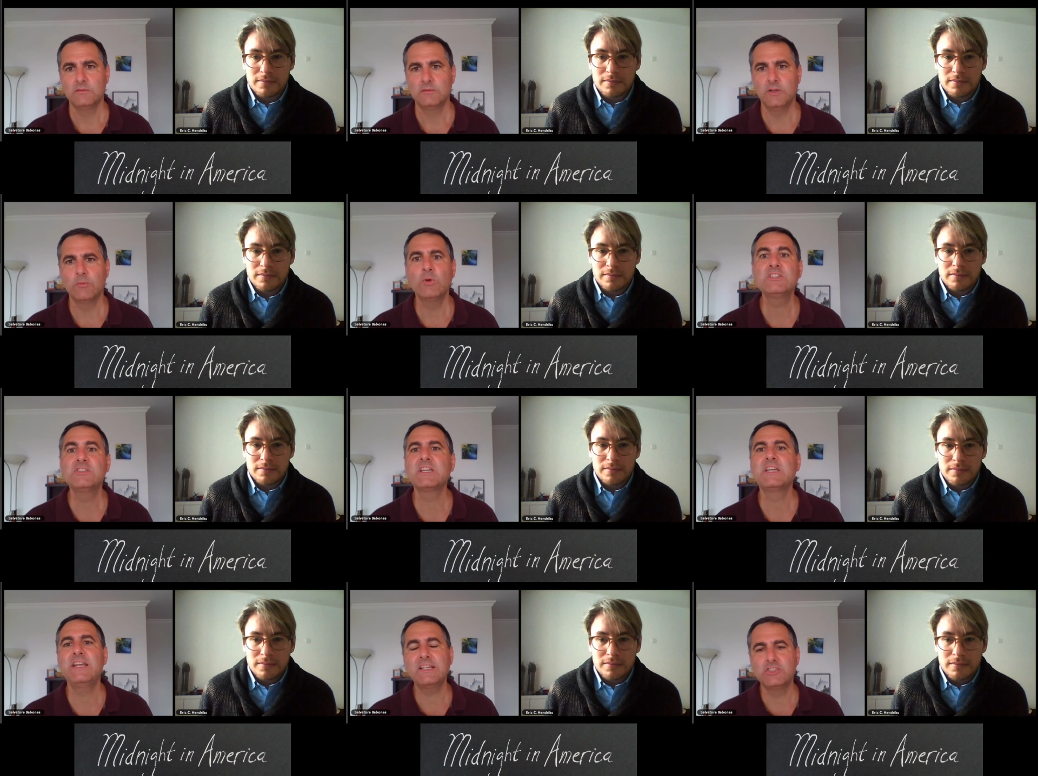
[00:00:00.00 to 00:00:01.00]
Speaker 1: Right. What's the
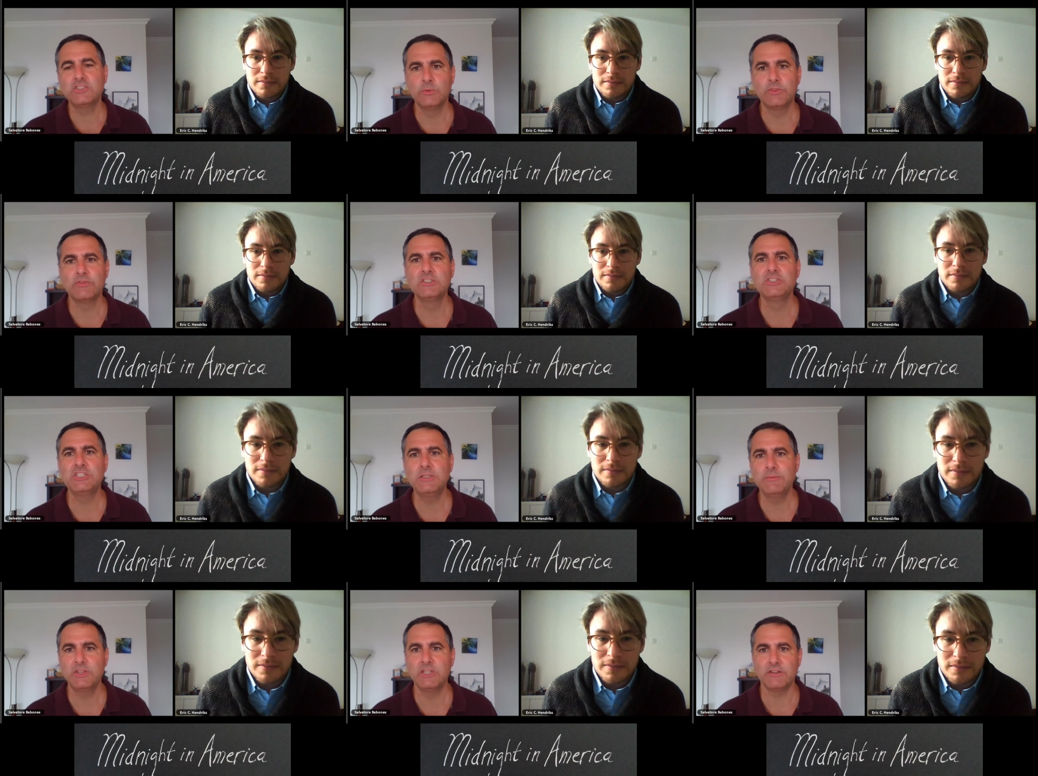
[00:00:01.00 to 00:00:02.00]
connection with
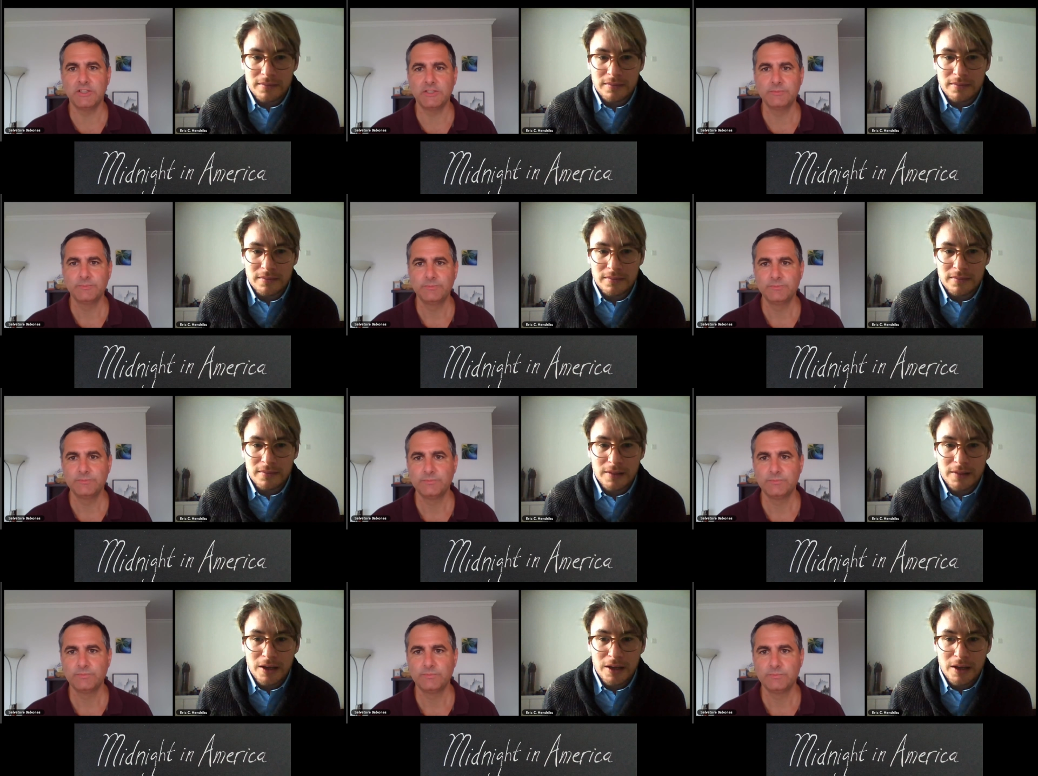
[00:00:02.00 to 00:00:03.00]
regime theory?
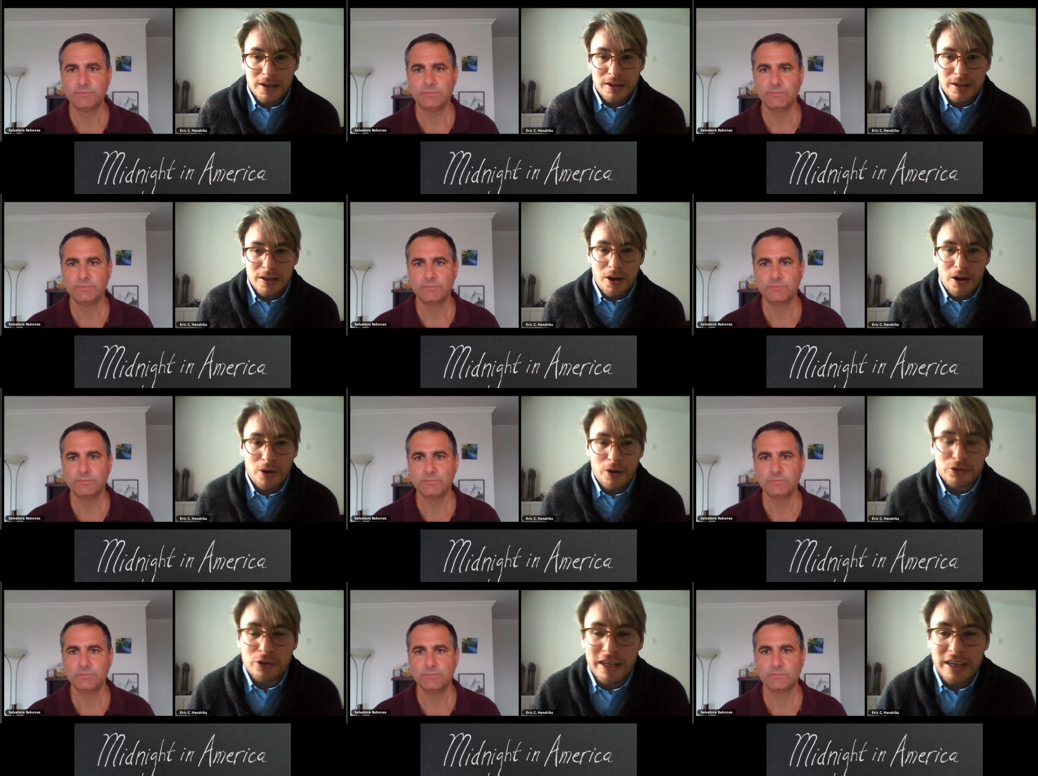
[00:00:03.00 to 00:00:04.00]
Speaker 2: Oh,
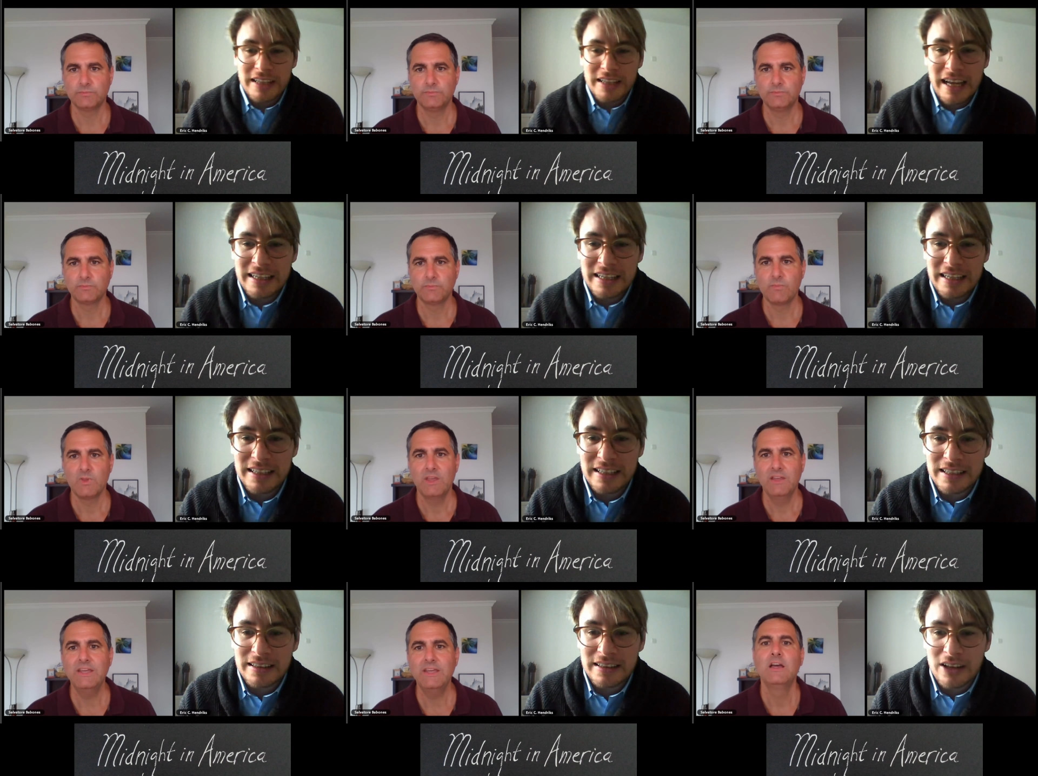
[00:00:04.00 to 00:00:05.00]
sorry, I, di- I didn't hear
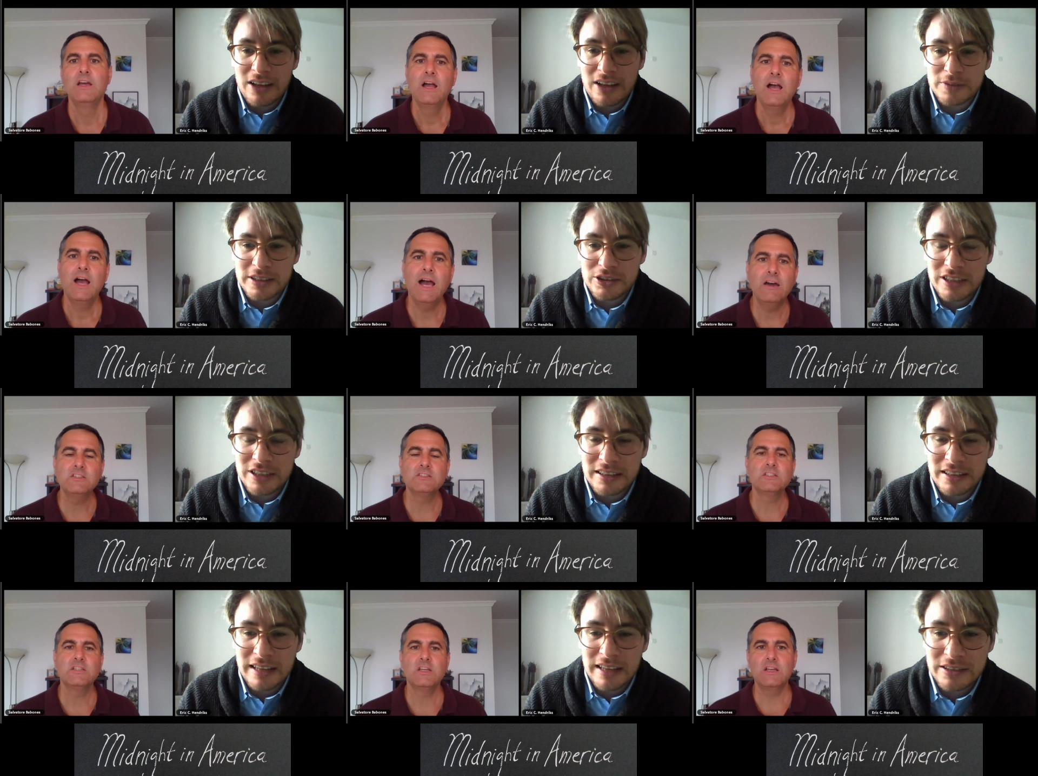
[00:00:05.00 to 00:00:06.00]
that yeah. last thing. You how said
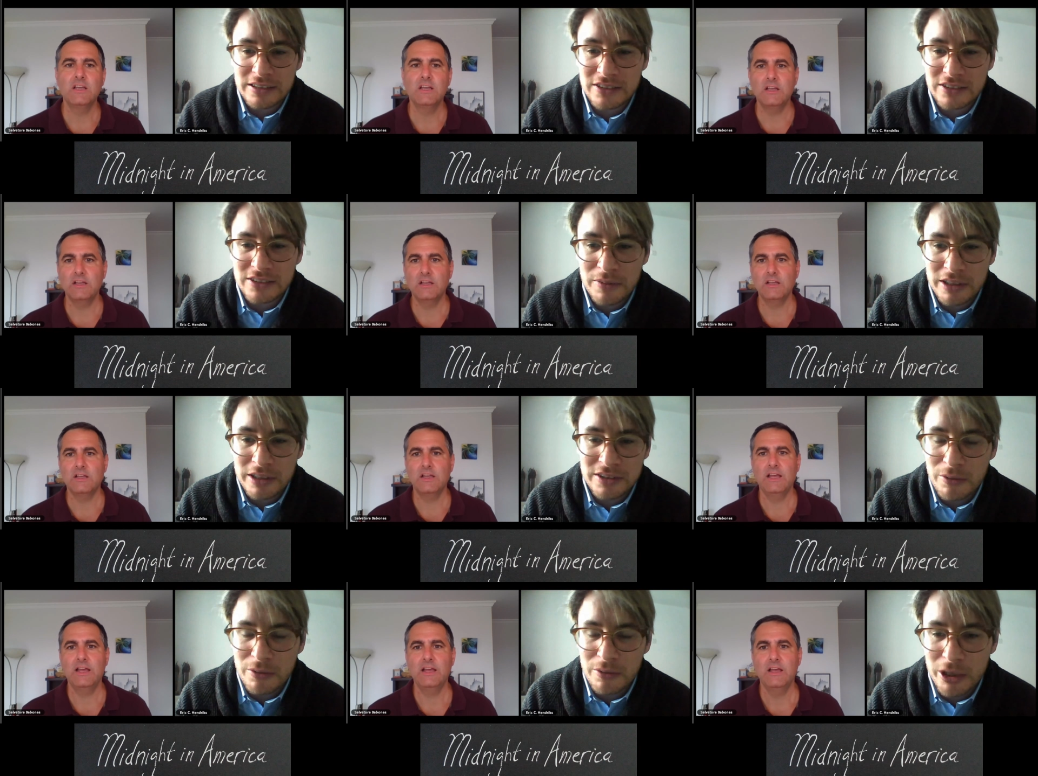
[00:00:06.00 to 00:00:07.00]
did, like in some in
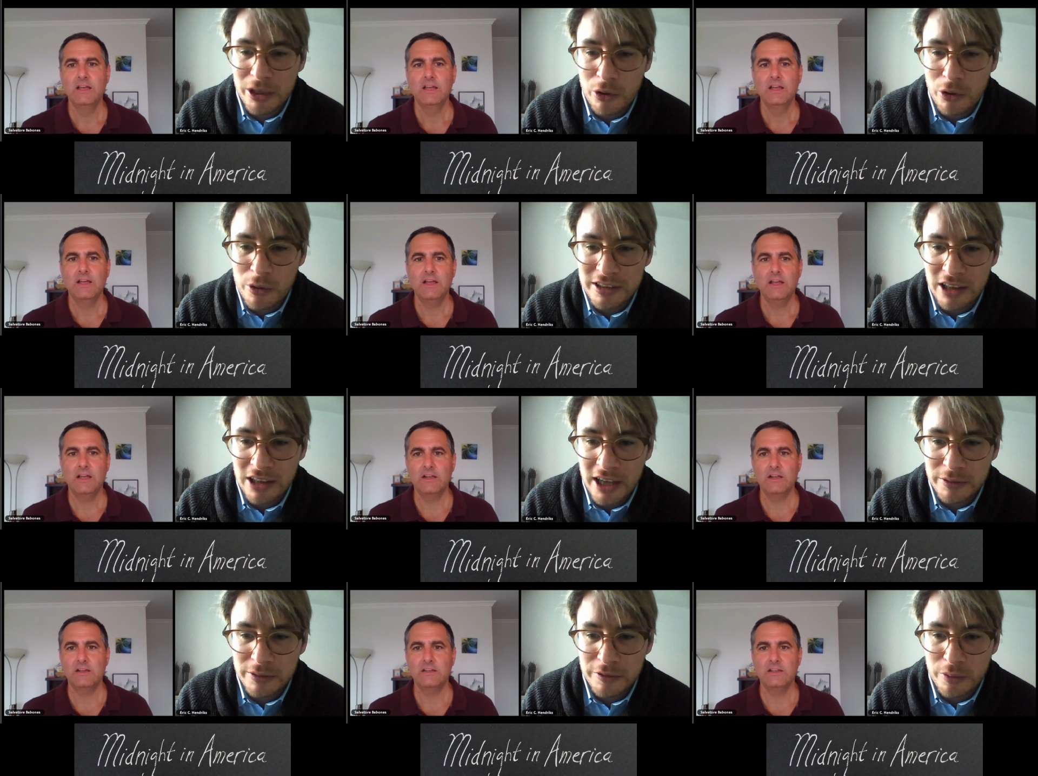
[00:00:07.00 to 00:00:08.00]
some way you're always
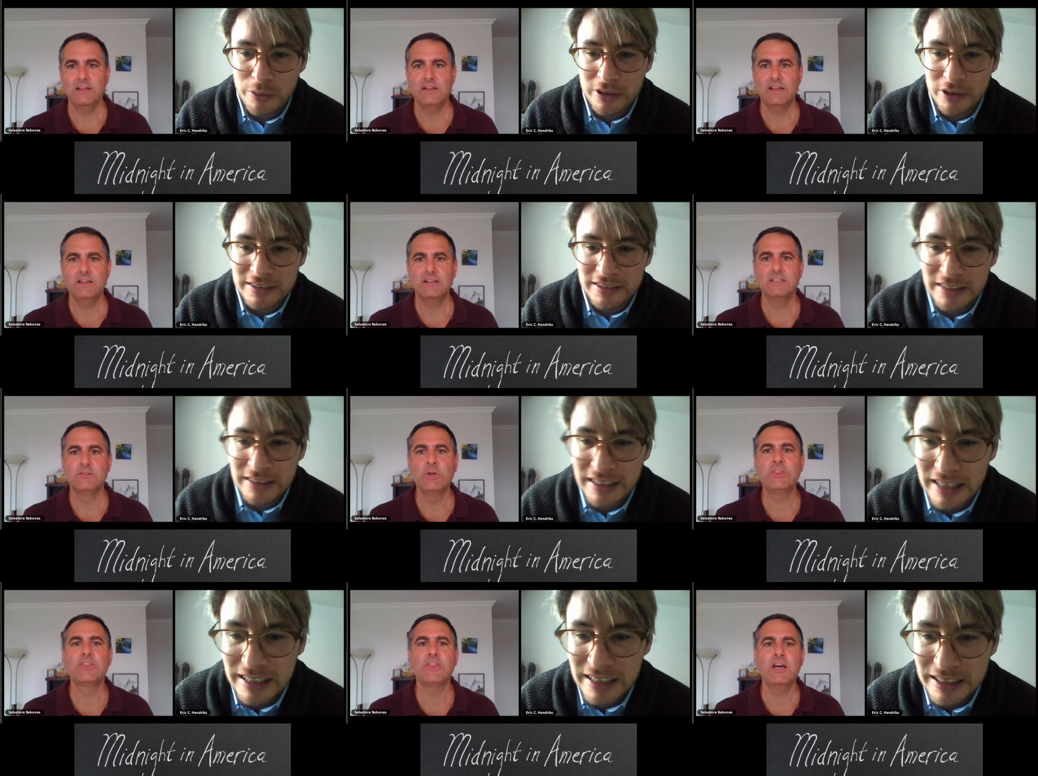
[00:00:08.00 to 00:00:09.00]
aligned with politics, and then
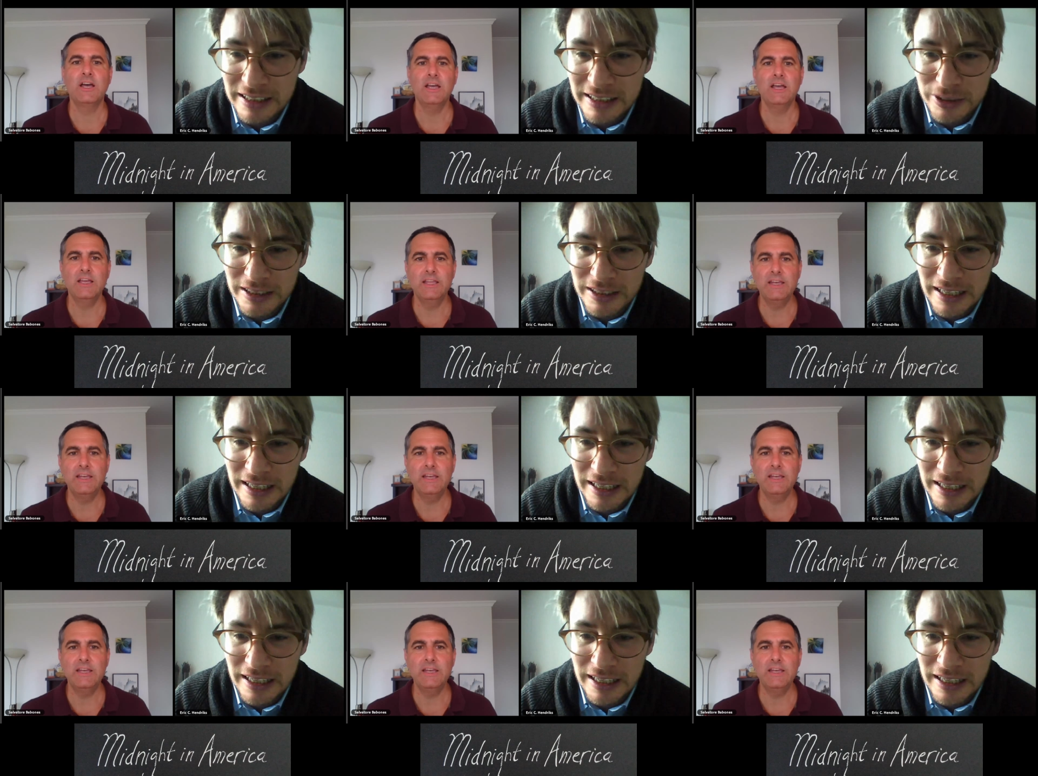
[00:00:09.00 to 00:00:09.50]
with, and then uh, you didn't.